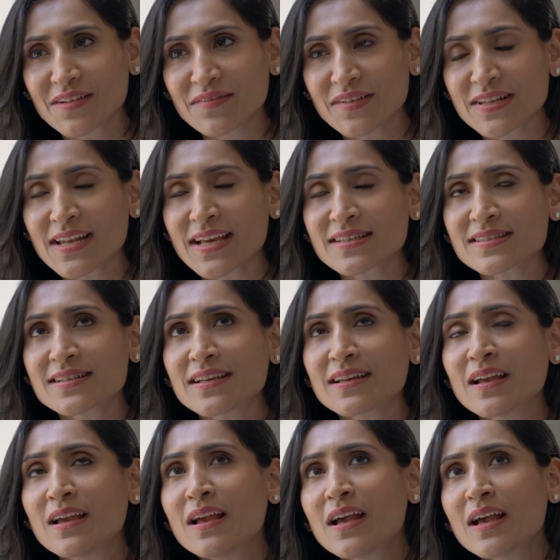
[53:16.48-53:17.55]
Fantastic.
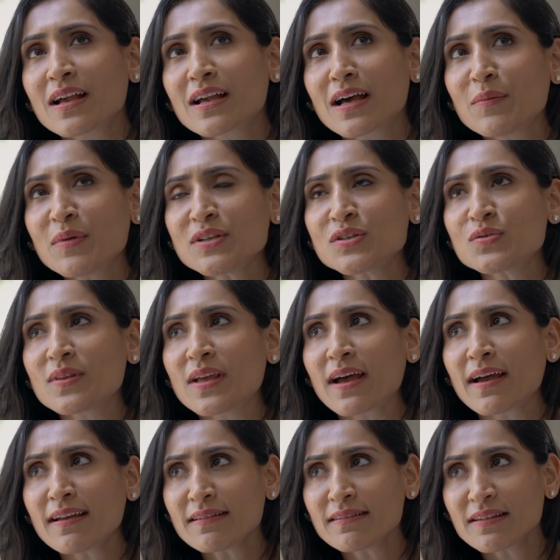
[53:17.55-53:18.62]
Coming to
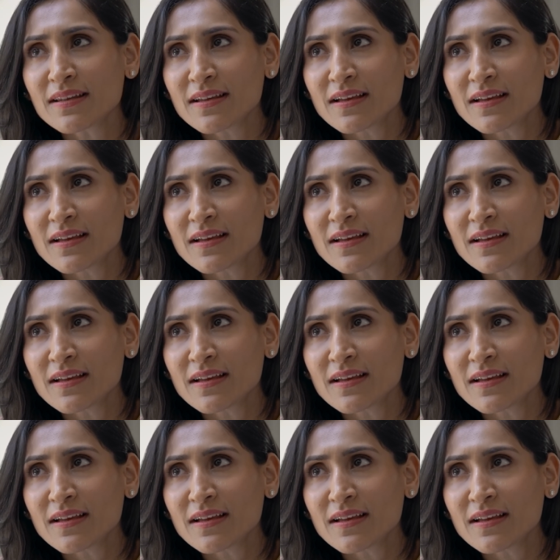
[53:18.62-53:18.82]
that,